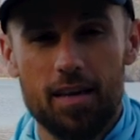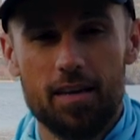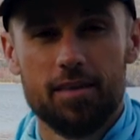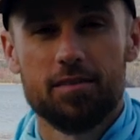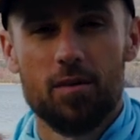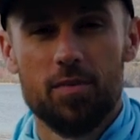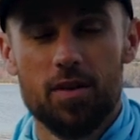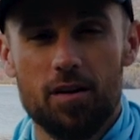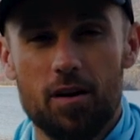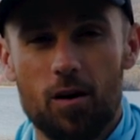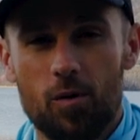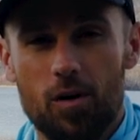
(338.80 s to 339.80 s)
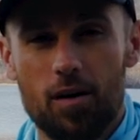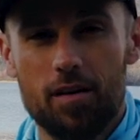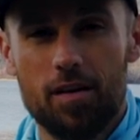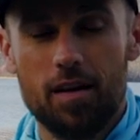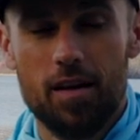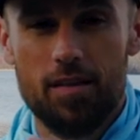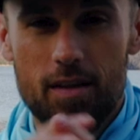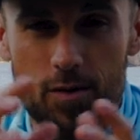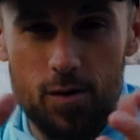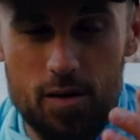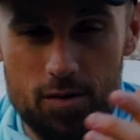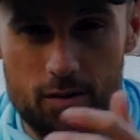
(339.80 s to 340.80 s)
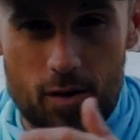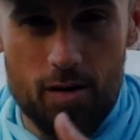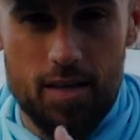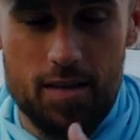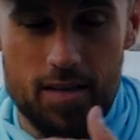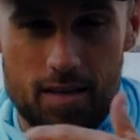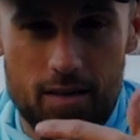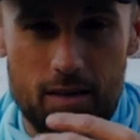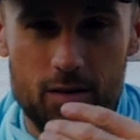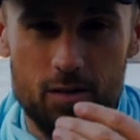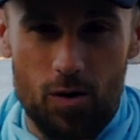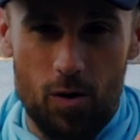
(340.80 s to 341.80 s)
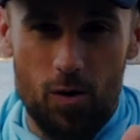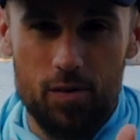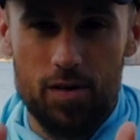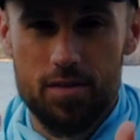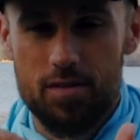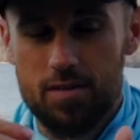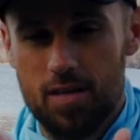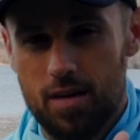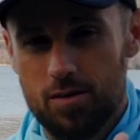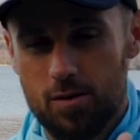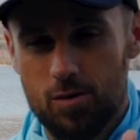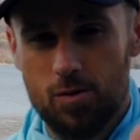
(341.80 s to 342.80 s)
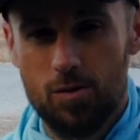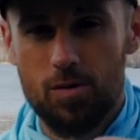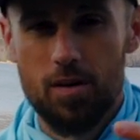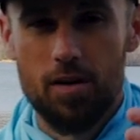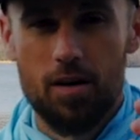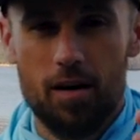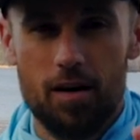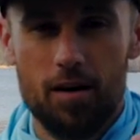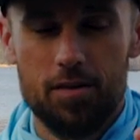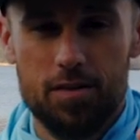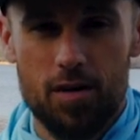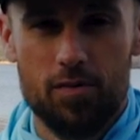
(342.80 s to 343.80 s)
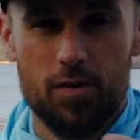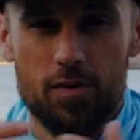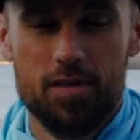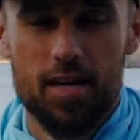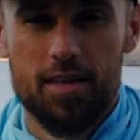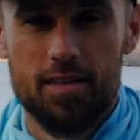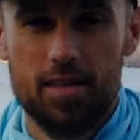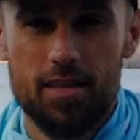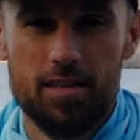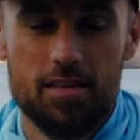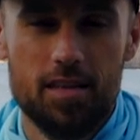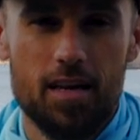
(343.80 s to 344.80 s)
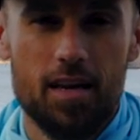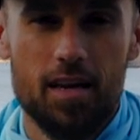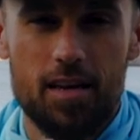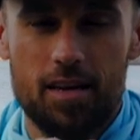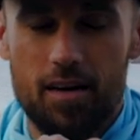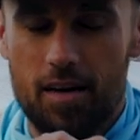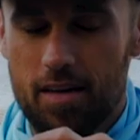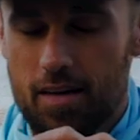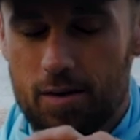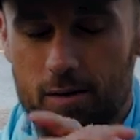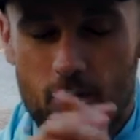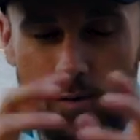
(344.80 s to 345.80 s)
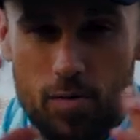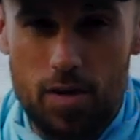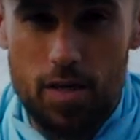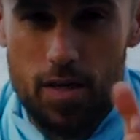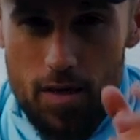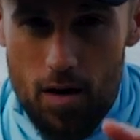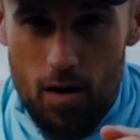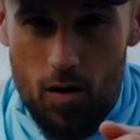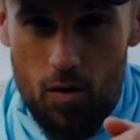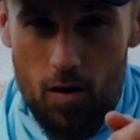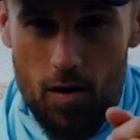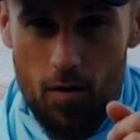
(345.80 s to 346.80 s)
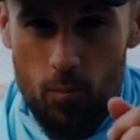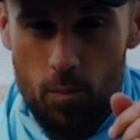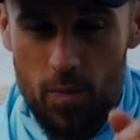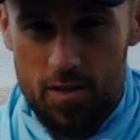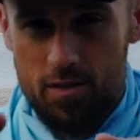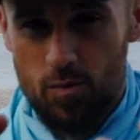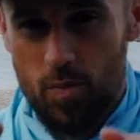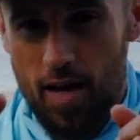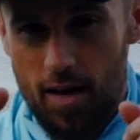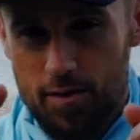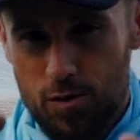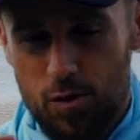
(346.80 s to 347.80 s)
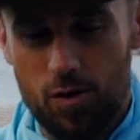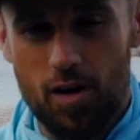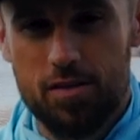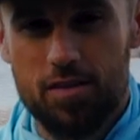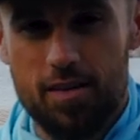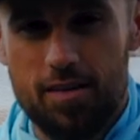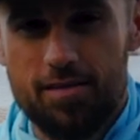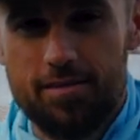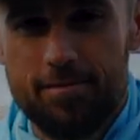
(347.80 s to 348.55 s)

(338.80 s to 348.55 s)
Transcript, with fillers: and get something to go on and then you can start getting into all these technical uh, tougher techniques and uh, getting to really know mr bass so good luck to you